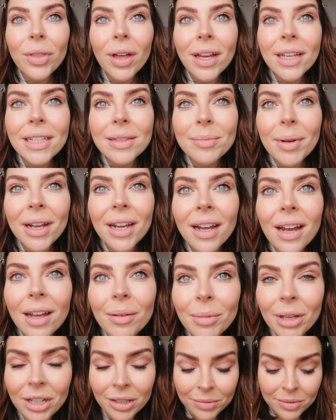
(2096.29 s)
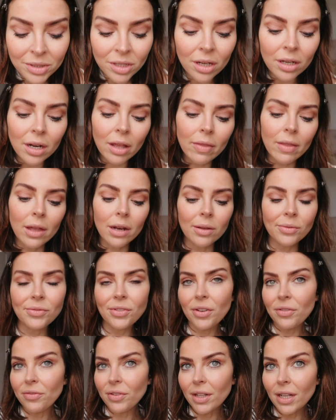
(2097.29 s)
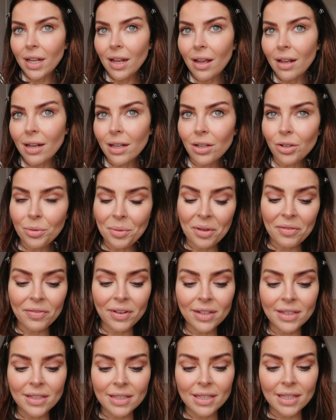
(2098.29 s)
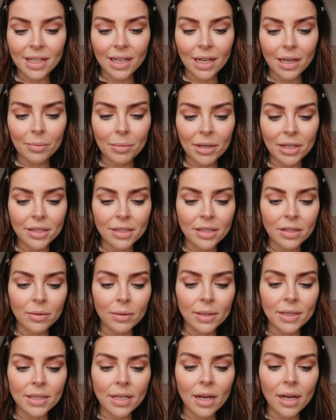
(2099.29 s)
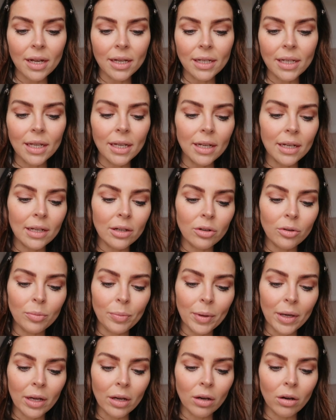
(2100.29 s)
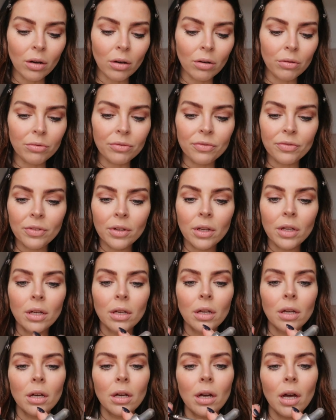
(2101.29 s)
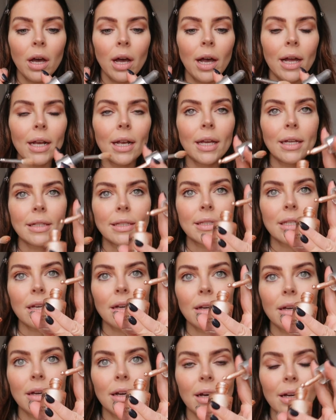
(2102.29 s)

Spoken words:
that is my eye makeup done. And then if I'm feeling a little bit fancy, I might do a tiny little bit of highlighter.